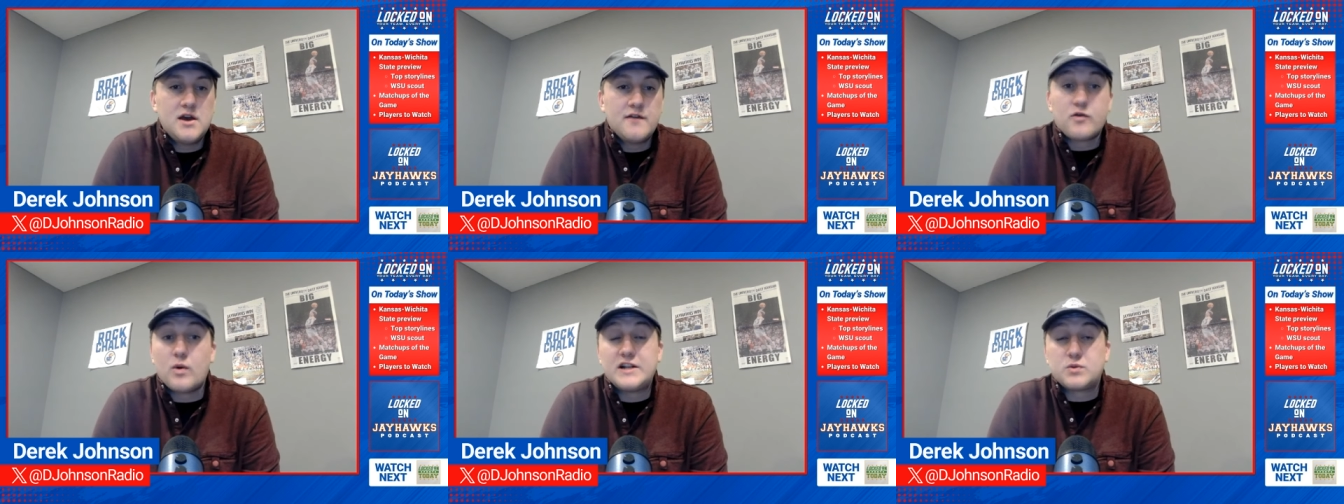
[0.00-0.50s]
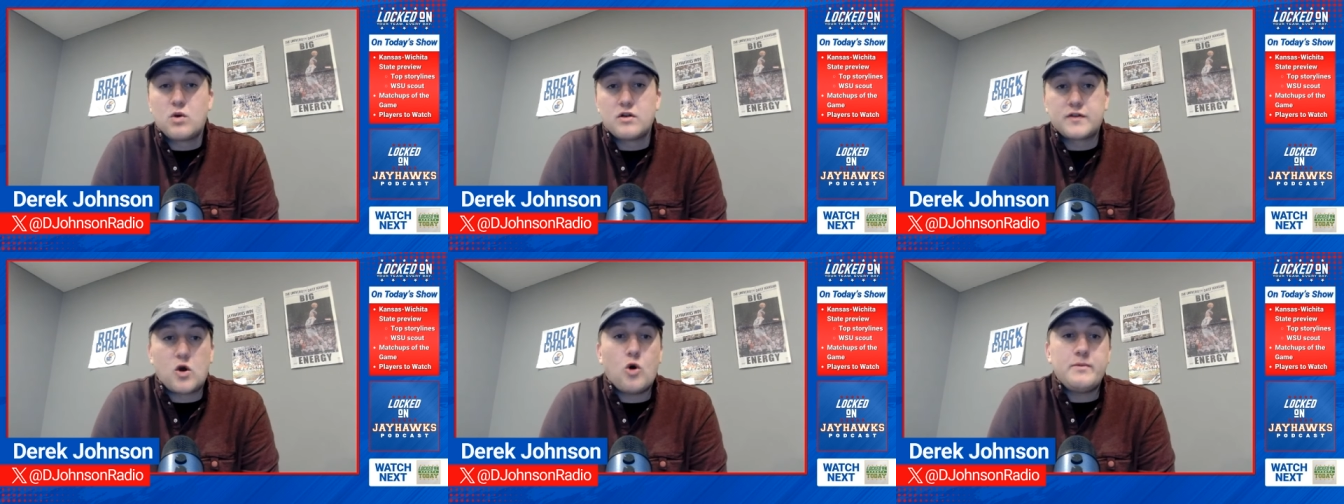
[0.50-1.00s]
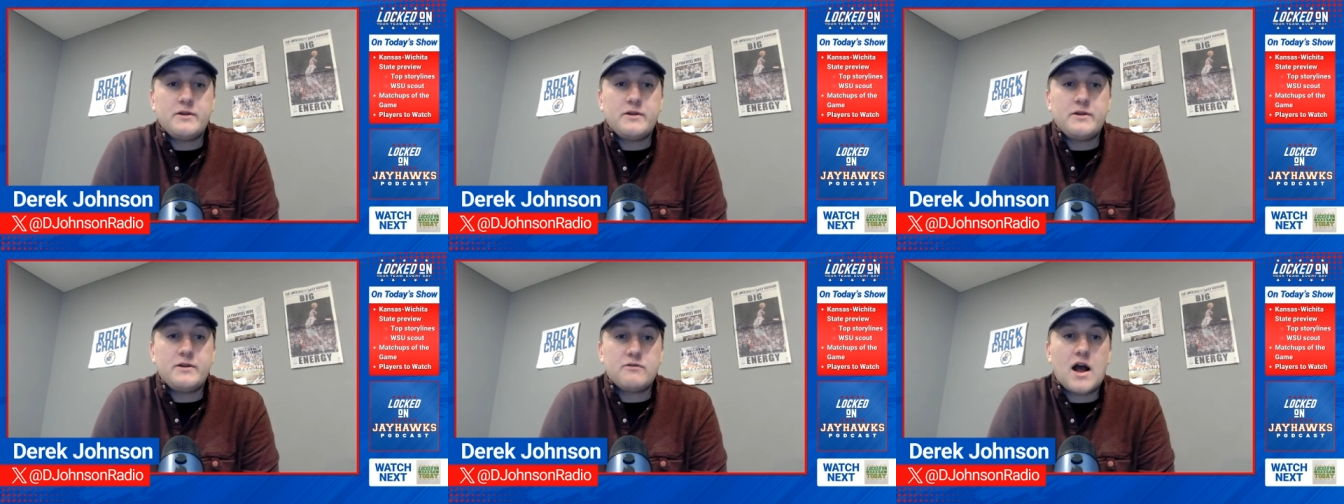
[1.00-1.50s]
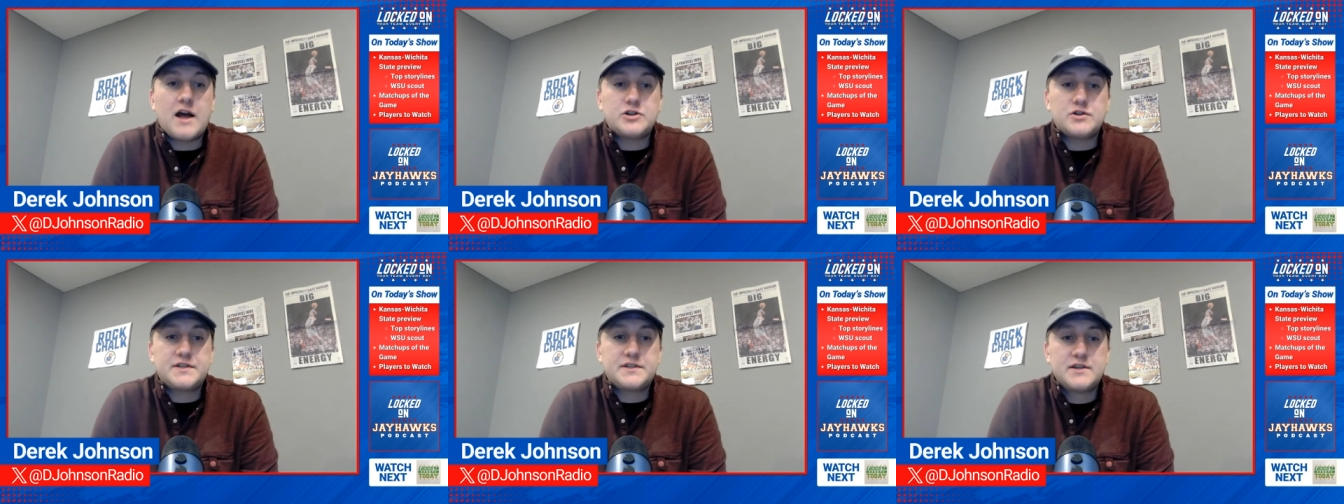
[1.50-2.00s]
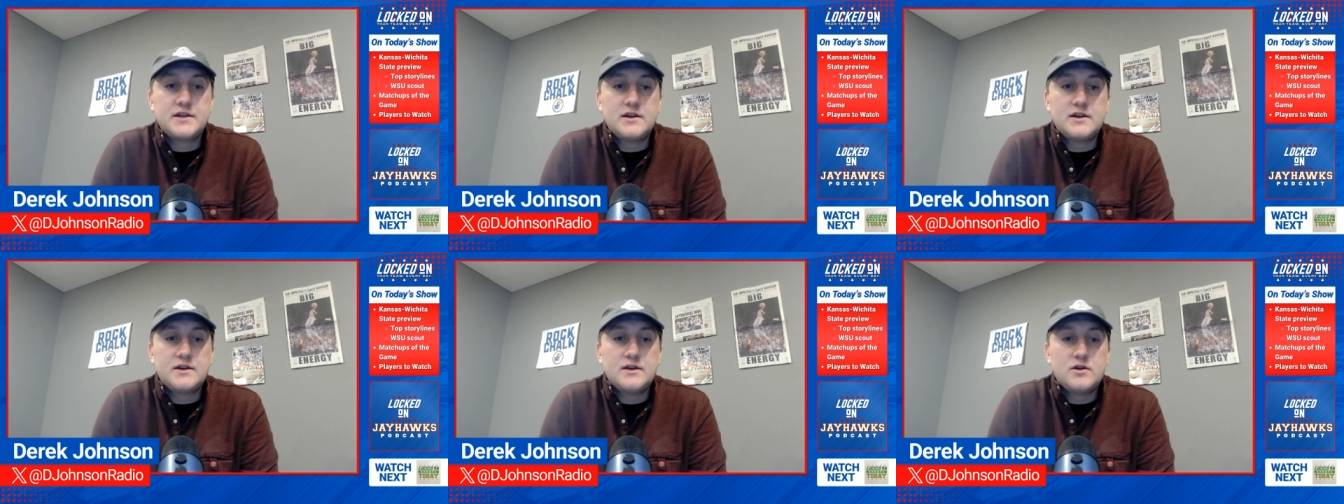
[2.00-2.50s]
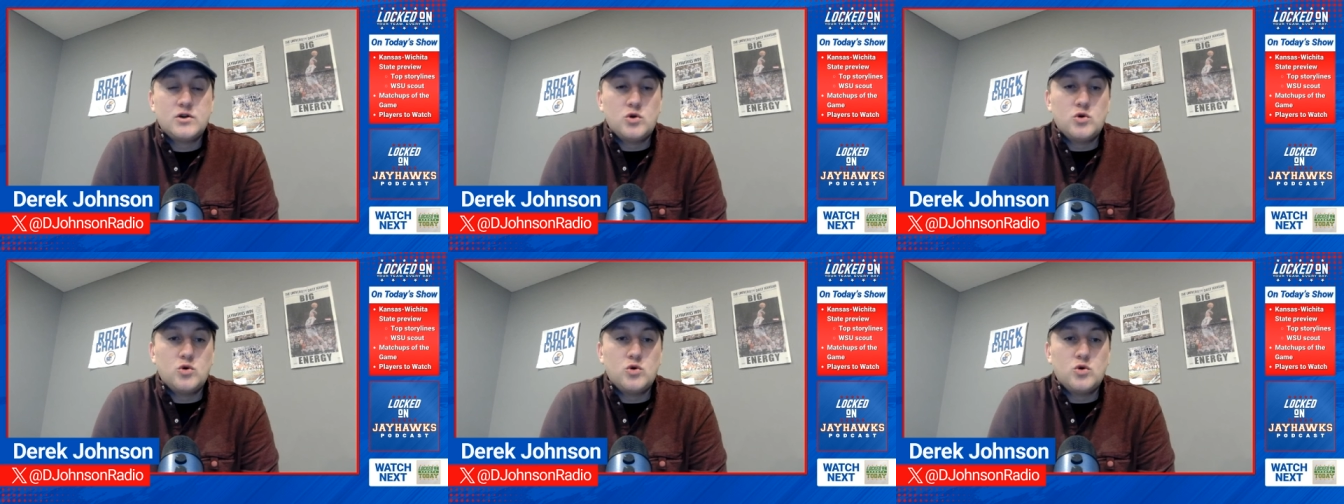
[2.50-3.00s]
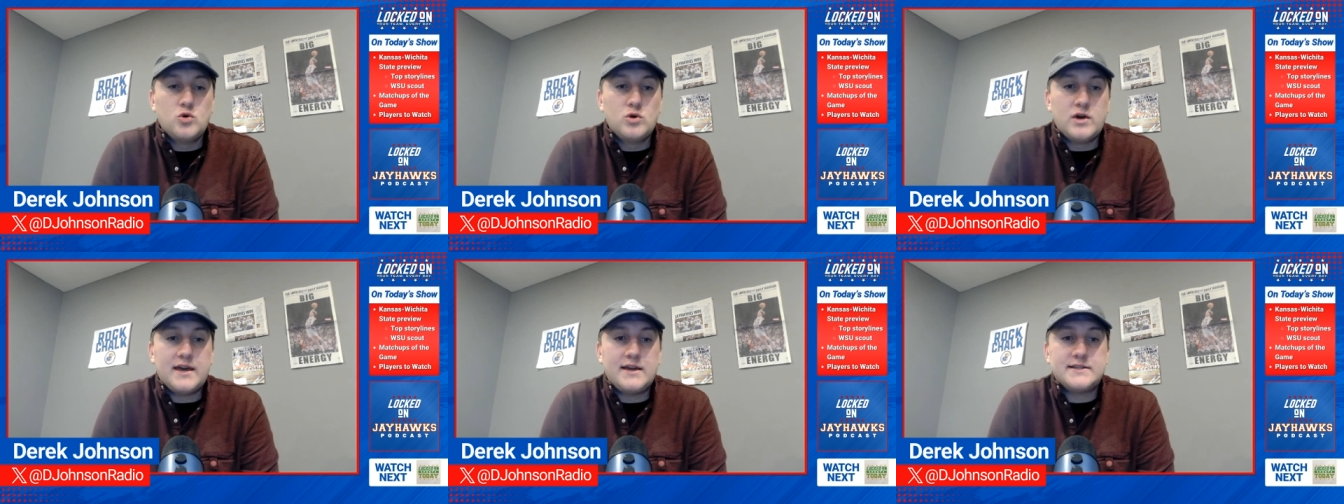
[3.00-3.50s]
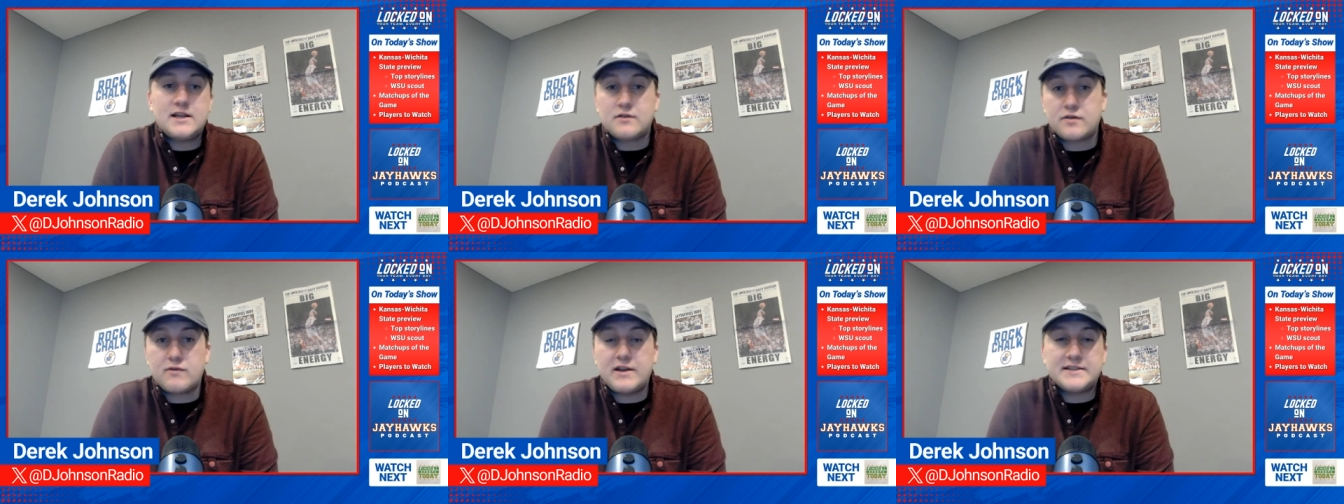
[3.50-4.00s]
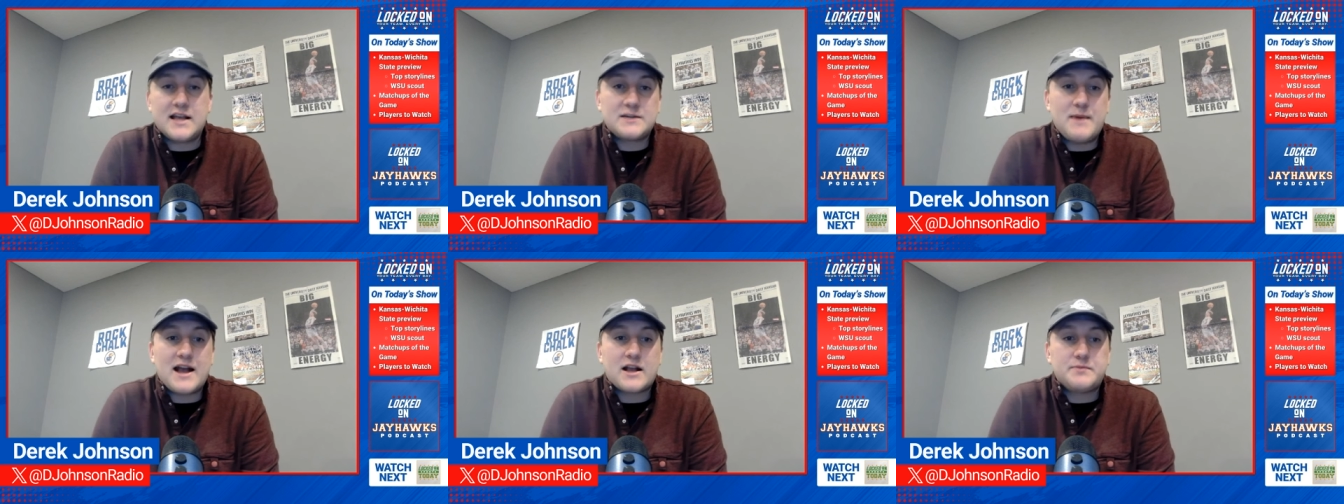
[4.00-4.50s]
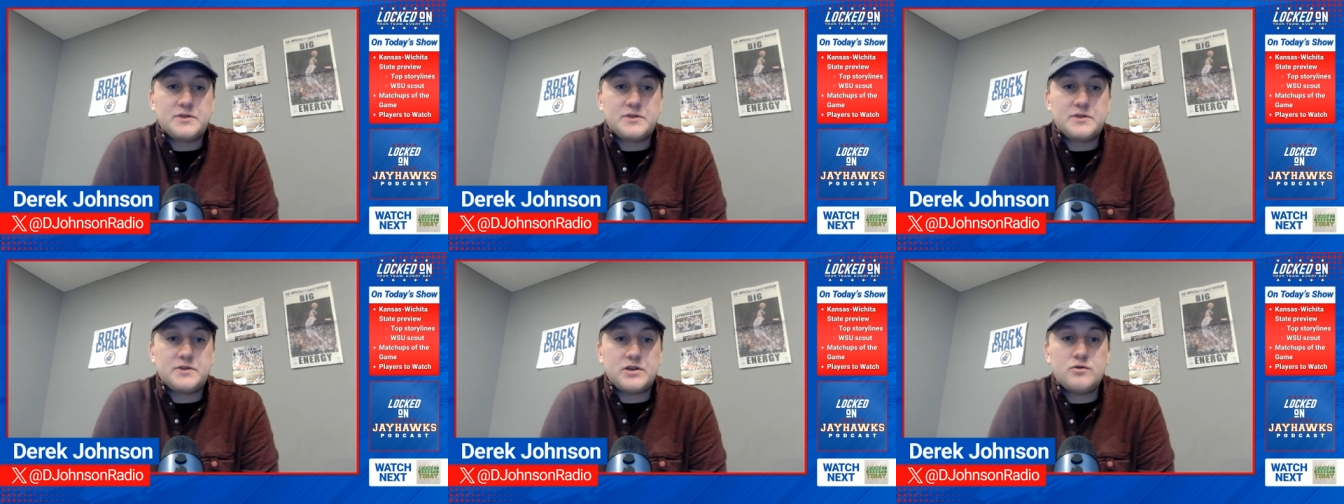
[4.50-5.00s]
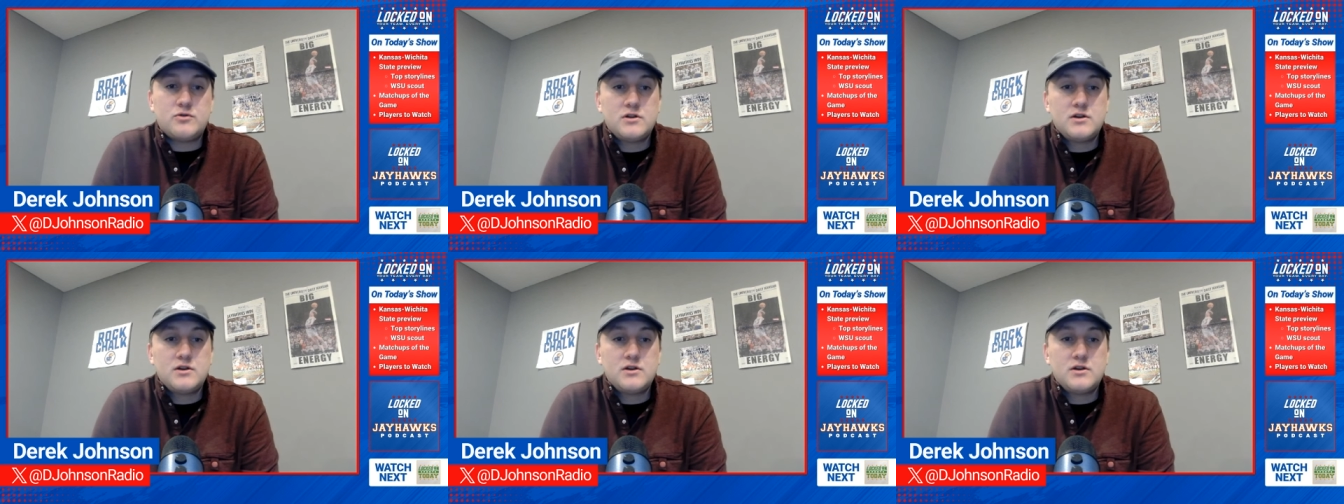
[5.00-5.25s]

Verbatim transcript: For what it's worth, Colby Rogers, who is their three slash backup two,